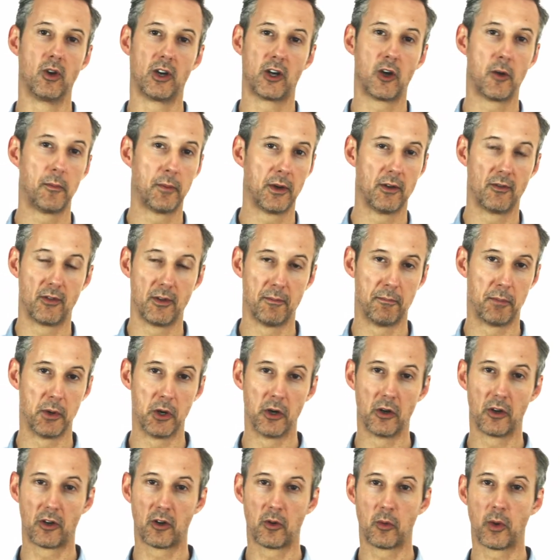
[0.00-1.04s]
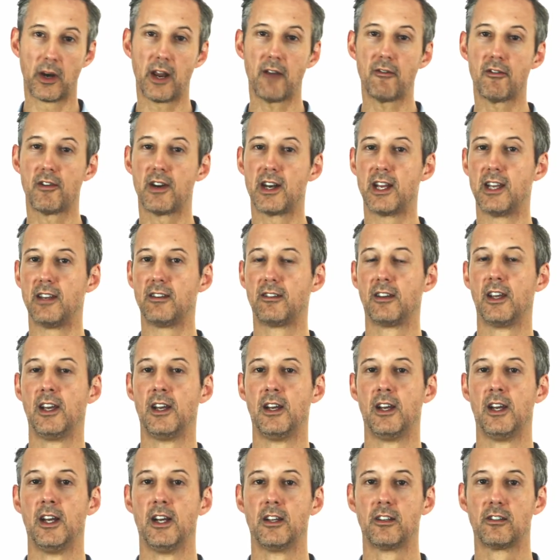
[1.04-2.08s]
a copy of the book or whatever it is
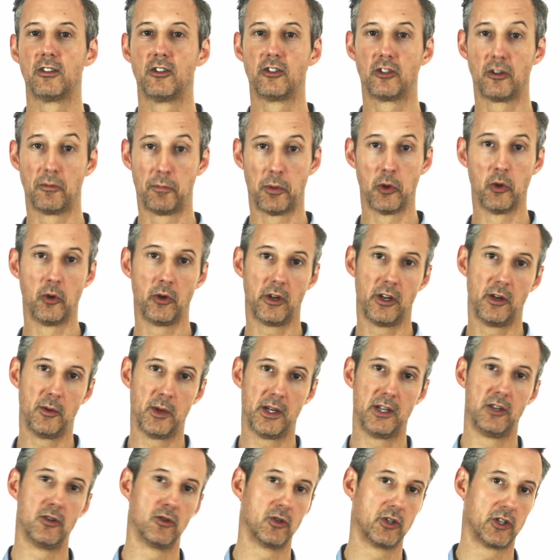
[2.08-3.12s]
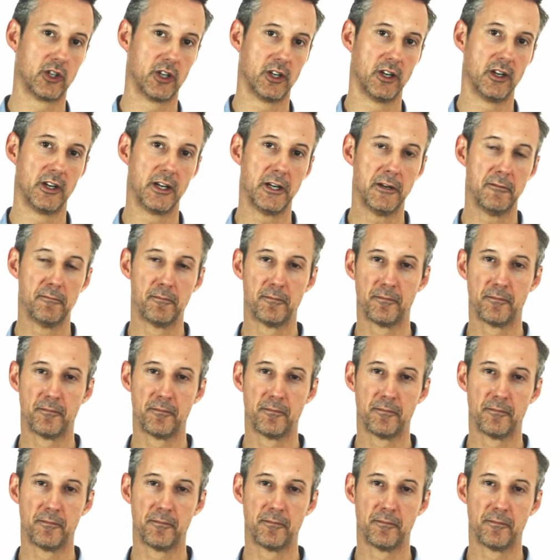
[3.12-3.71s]
to support you in your journey.